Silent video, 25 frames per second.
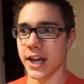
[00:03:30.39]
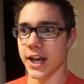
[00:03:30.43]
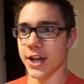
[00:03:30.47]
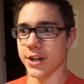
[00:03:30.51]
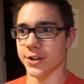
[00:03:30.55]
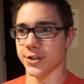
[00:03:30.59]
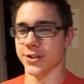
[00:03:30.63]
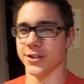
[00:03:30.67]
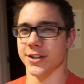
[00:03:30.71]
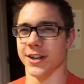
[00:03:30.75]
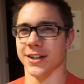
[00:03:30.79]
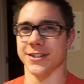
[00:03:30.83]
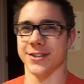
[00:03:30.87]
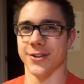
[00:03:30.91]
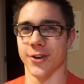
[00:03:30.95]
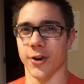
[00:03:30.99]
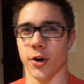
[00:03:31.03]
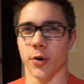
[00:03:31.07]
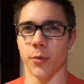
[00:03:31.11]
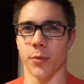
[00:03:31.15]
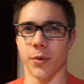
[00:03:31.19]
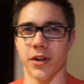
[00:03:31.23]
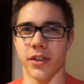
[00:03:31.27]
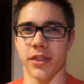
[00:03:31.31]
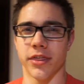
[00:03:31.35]
Just got
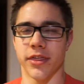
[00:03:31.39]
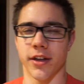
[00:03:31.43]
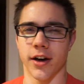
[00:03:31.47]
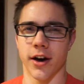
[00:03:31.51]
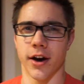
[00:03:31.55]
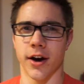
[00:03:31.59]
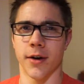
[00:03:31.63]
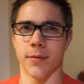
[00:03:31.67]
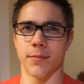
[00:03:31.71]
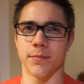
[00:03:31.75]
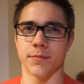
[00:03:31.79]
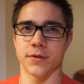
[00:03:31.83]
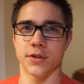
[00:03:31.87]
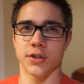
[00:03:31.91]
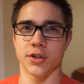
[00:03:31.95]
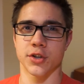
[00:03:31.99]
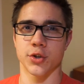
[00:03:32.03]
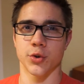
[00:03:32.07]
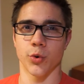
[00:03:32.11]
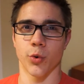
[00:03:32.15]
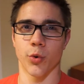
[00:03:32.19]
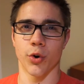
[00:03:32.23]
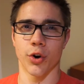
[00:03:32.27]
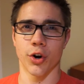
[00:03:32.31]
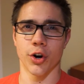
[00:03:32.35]
started with um,
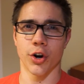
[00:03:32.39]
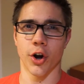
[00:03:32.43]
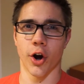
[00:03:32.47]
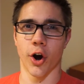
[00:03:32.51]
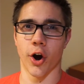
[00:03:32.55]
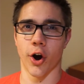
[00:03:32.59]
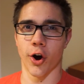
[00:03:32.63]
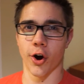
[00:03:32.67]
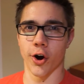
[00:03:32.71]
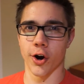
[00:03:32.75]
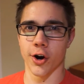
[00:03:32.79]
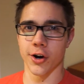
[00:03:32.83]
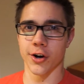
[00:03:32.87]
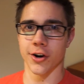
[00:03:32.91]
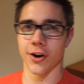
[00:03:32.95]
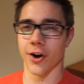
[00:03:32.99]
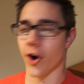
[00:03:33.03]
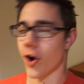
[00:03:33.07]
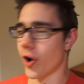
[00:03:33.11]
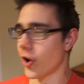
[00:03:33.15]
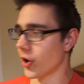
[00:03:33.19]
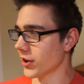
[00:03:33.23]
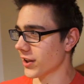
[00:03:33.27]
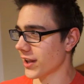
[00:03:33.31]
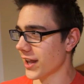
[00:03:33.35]
Sword Art
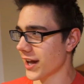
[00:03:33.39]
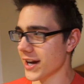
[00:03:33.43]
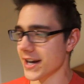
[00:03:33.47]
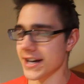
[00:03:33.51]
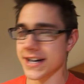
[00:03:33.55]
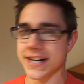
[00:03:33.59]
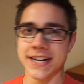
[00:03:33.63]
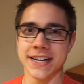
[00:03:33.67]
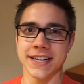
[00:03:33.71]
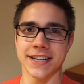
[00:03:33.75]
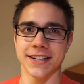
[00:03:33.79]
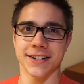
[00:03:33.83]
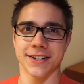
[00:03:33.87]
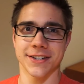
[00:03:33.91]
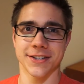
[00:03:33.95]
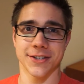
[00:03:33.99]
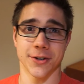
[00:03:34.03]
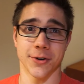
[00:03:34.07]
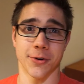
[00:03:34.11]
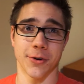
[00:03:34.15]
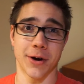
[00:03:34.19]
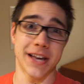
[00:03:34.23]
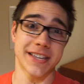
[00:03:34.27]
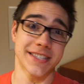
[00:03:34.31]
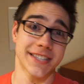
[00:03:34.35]
Online, yeah.
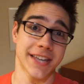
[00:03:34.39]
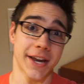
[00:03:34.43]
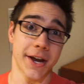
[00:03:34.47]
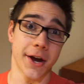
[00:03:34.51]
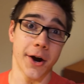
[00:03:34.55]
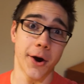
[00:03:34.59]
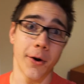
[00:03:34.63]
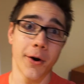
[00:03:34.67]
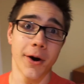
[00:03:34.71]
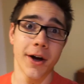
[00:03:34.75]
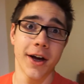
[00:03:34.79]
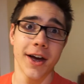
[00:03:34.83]
so SAO.